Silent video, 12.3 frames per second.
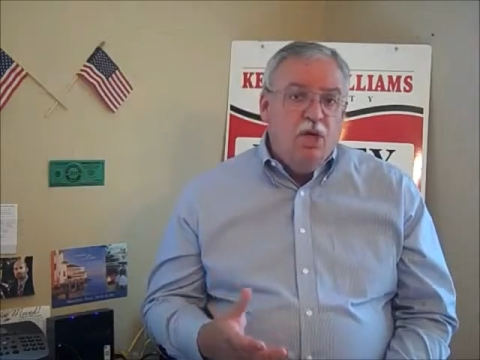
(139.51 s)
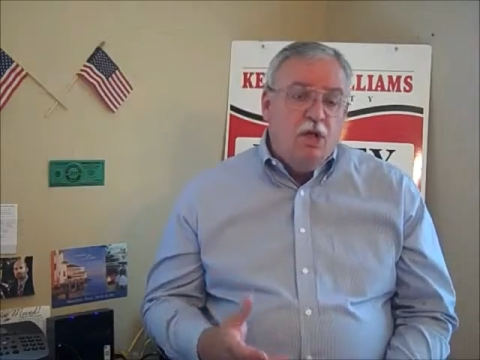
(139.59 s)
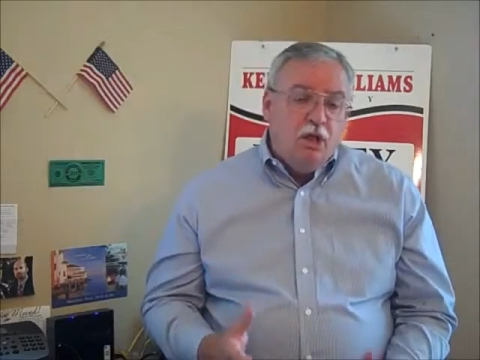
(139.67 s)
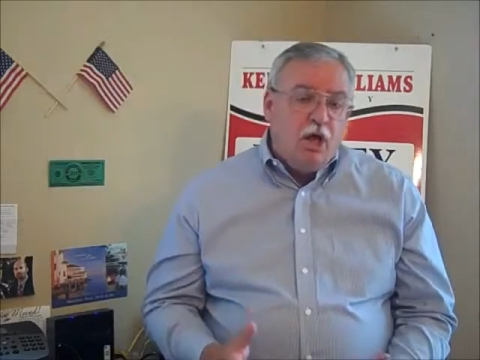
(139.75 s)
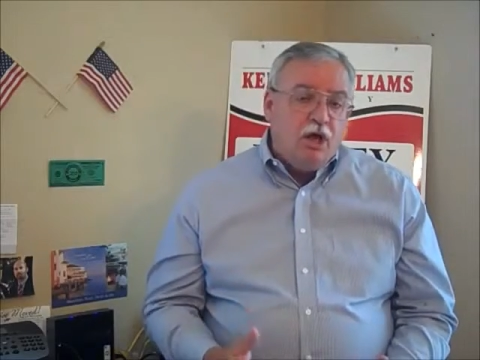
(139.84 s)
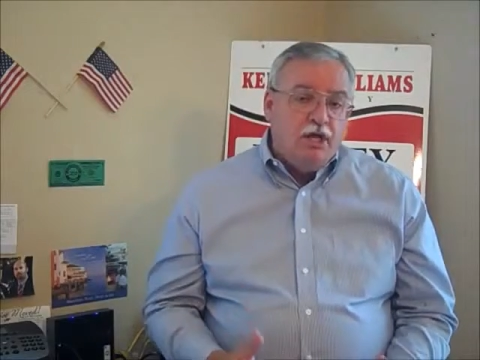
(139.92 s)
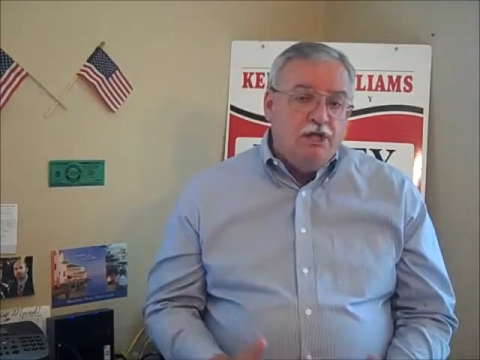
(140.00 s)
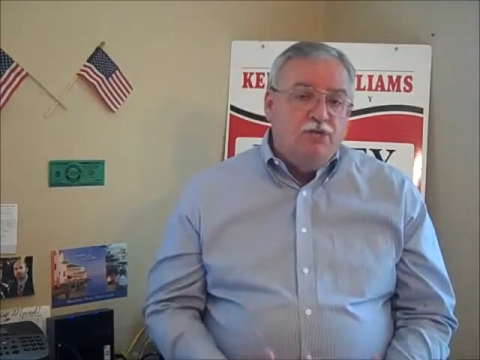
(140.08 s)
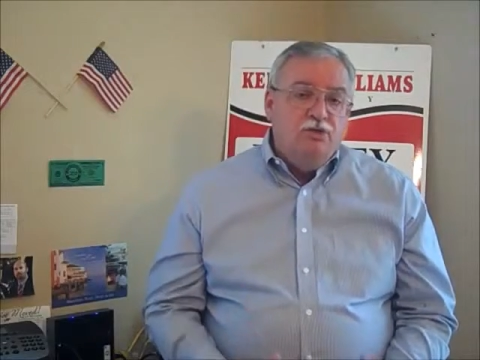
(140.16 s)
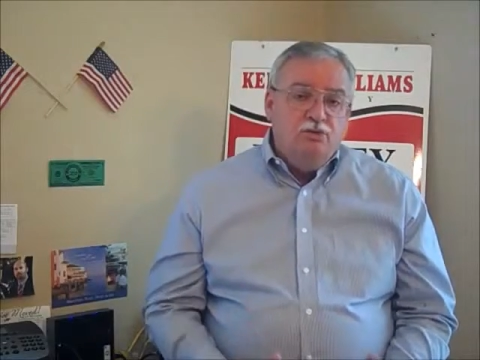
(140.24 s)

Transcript: log into